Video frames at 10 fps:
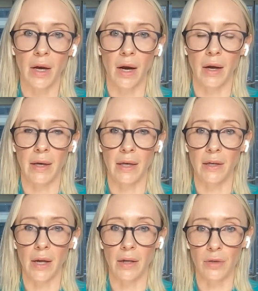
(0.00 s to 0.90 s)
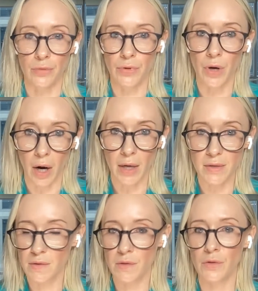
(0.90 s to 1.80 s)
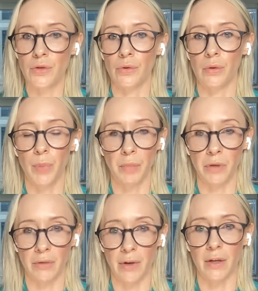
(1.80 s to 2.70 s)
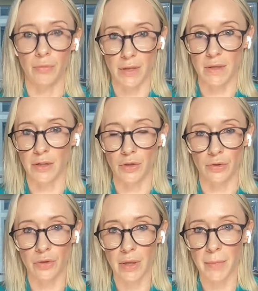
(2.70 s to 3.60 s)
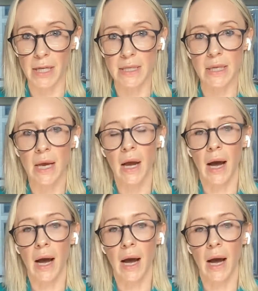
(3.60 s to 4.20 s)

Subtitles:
any user costs to publicly funded residential treatment.